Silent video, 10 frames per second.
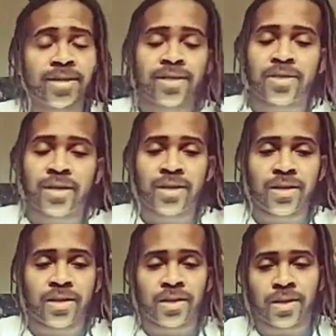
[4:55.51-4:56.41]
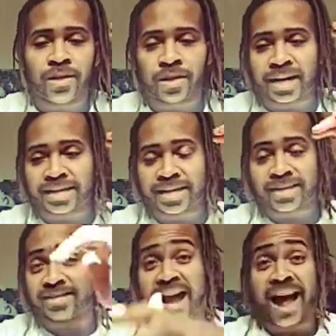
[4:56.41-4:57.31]
like I said, the
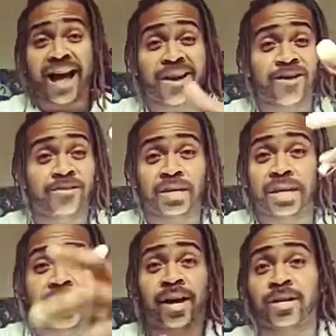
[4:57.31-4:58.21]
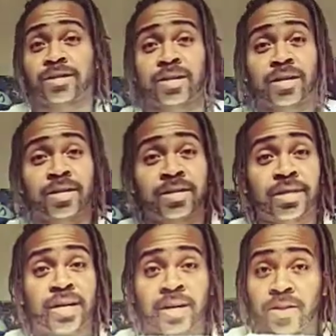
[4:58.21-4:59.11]
styles, the characters,
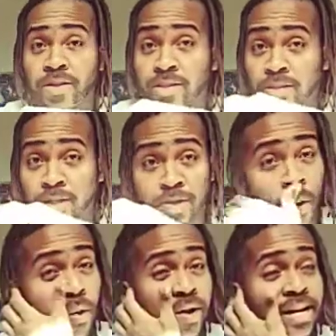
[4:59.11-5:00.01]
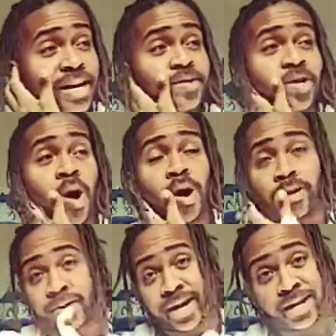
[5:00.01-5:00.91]
the story, it was all
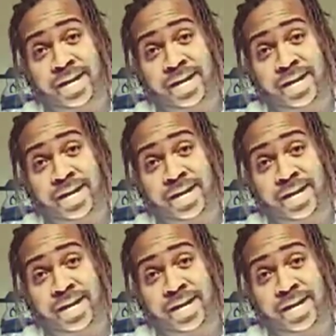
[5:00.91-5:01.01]
great.